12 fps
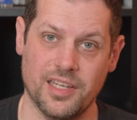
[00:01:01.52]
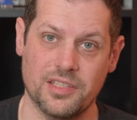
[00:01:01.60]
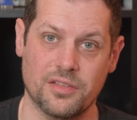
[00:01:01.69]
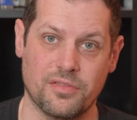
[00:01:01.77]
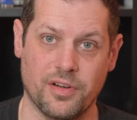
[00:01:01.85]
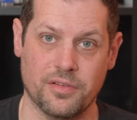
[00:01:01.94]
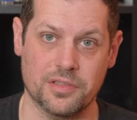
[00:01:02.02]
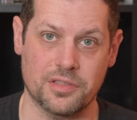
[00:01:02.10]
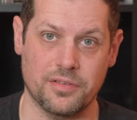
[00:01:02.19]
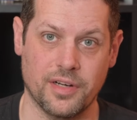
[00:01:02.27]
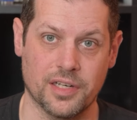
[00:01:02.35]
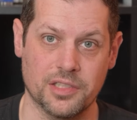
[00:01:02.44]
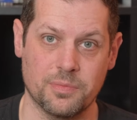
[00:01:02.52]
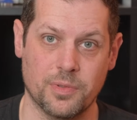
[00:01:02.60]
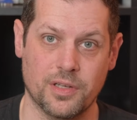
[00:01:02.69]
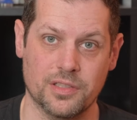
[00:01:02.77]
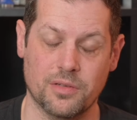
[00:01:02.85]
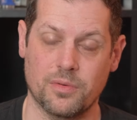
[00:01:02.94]
isn't very strange
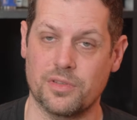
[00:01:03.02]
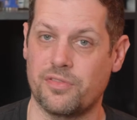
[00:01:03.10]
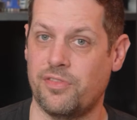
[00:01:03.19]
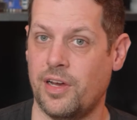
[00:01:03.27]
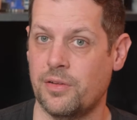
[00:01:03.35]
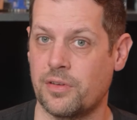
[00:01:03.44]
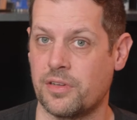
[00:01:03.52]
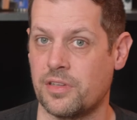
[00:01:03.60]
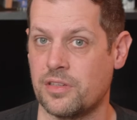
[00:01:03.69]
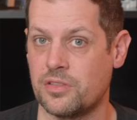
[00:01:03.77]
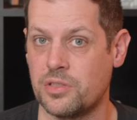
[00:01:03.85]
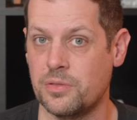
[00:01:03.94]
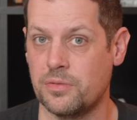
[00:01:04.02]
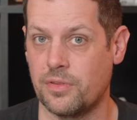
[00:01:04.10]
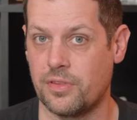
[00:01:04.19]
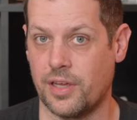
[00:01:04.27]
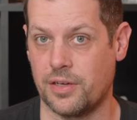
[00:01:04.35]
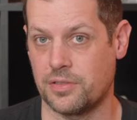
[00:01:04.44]
because it was founded in
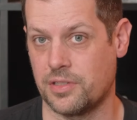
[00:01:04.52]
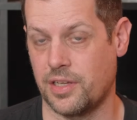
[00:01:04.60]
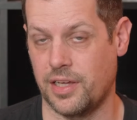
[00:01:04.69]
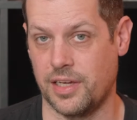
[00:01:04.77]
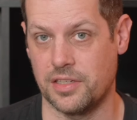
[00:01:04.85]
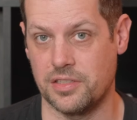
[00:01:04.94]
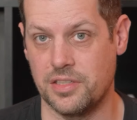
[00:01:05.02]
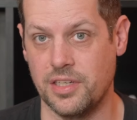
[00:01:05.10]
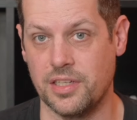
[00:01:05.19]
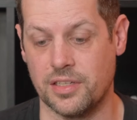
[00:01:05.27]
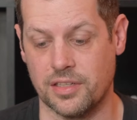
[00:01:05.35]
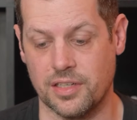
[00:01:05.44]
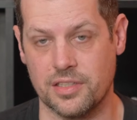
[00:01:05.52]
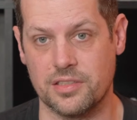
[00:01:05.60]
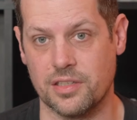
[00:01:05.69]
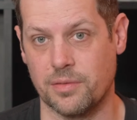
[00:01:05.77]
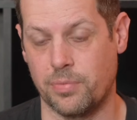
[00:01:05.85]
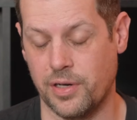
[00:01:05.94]
2018.
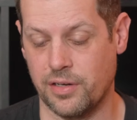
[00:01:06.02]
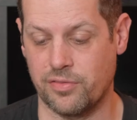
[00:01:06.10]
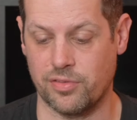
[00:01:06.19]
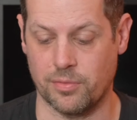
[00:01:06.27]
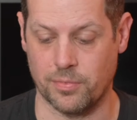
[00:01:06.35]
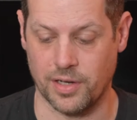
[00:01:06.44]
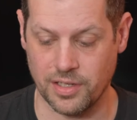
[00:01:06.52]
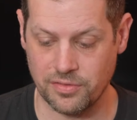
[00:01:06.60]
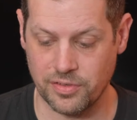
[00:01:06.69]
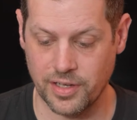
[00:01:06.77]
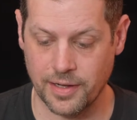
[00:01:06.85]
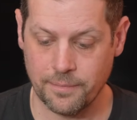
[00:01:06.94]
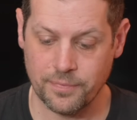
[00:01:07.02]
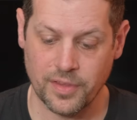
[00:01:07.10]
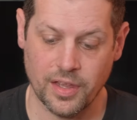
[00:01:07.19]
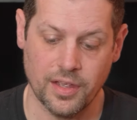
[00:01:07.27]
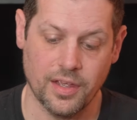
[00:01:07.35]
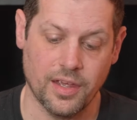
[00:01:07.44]
It's a brand from Latvia,
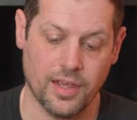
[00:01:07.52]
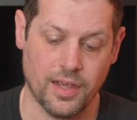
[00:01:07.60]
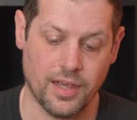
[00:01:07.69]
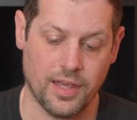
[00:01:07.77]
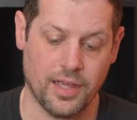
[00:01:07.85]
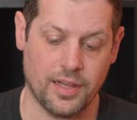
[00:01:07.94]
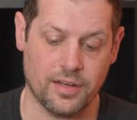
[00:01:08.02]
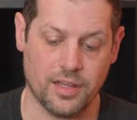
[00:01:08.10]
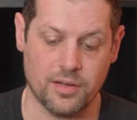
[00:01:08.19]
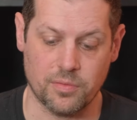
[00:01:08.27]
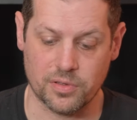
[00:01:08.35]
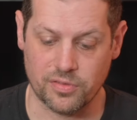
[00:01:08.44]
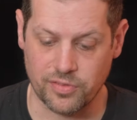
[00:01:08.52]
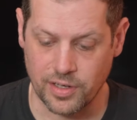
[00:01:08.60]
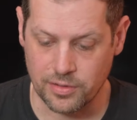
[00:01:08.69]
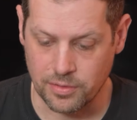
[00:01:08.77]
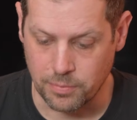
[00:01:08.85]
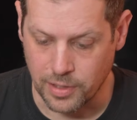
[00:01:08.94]
and it was
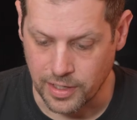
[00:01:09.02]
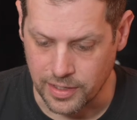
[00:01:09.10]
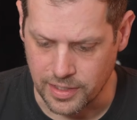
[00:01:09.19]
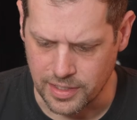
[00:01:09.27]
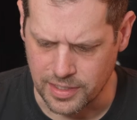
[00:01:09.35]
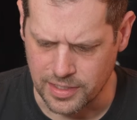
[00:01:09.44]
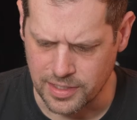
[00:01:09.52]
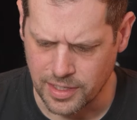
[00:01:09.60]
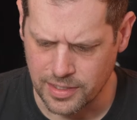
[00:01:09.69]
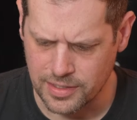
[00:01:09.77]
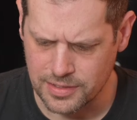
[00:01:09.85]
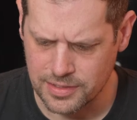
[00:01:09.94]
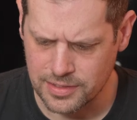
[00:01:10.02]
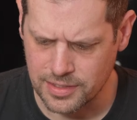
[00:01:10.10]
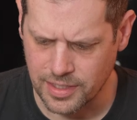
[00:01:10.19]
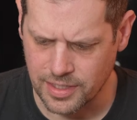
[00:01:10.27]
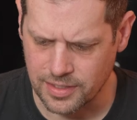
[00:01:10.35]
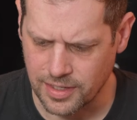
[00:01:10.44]
founded by Yannis
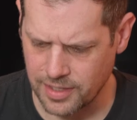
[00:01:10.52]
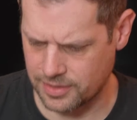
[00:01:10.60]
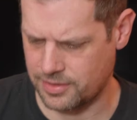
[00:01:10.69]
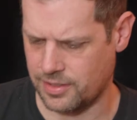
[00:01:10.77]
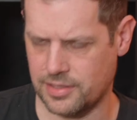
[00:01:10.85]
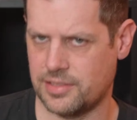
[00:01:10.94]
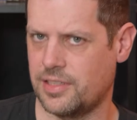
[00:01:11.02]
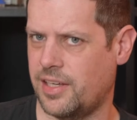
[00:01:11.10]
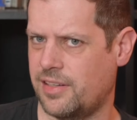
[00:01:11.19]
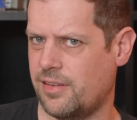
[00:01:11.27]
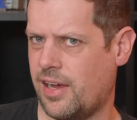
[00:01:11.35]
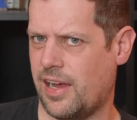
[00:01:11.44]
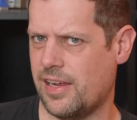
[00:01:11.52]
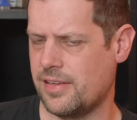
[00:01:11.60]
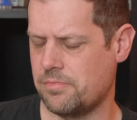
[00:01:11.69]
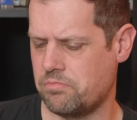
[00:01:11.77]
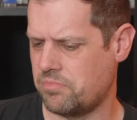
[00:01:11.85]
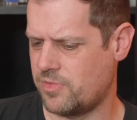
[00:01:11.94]
and Edgars, and
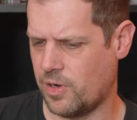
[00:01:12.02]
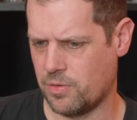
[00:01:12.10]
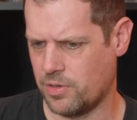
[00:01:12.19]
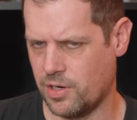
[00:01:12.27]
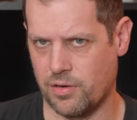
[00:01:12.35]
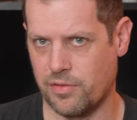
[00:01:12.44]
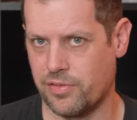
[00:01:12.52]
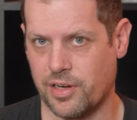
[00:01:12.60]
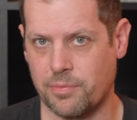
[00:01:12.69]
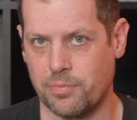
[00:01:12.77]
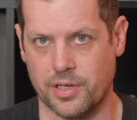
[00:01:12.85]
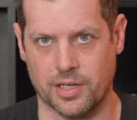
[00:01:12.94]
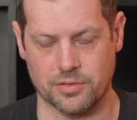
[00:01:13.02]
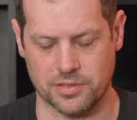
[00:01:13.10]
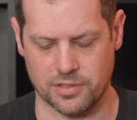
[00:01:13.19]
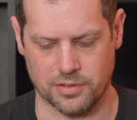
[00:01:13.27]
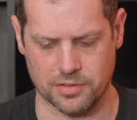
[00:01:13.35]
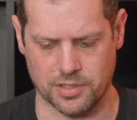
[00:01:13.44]
I don't know if I
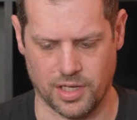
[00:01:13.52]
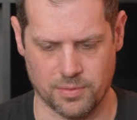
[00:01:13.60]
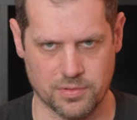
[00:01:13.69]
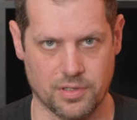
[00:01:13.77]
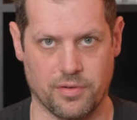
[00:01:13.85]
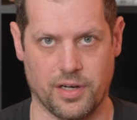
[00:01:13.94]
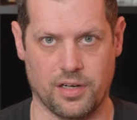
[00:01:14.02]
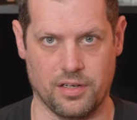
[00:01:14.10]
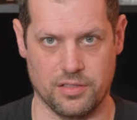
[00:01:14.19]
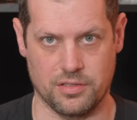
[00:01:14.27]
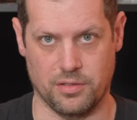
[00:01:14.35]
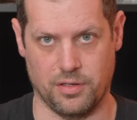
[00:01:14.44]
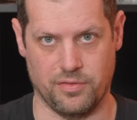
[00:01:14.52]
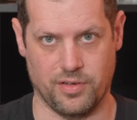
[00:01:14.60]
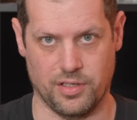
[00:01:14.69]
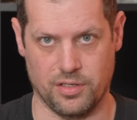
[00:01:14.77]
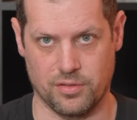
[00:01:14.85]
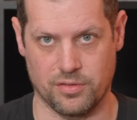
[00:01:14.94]
pronounced those names correctly, so if I
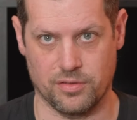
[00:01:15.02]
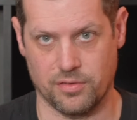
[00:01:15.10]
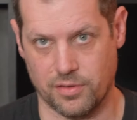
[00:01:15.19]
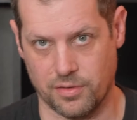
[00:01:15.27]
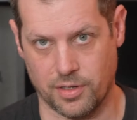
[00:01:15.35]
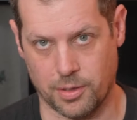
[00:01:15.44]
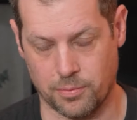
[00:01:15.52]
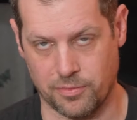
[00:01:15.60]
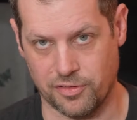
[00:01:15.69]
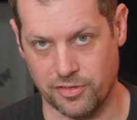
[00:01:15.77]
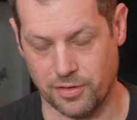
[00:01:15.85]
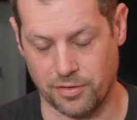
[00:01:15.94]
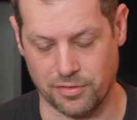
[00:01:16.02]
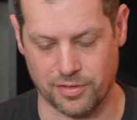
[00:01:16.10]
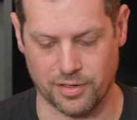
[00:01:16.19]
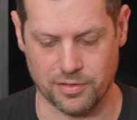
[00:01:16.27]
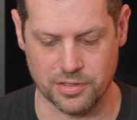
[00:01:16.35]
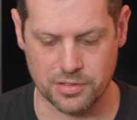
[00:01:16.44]
don't, I'm very,
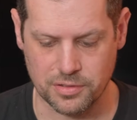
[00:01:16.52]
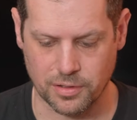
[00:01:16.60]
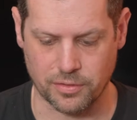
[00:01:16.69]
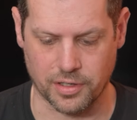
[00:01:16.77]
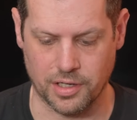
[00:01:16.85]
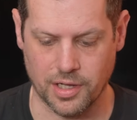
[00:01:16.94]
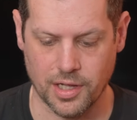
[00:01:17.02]
very sorry.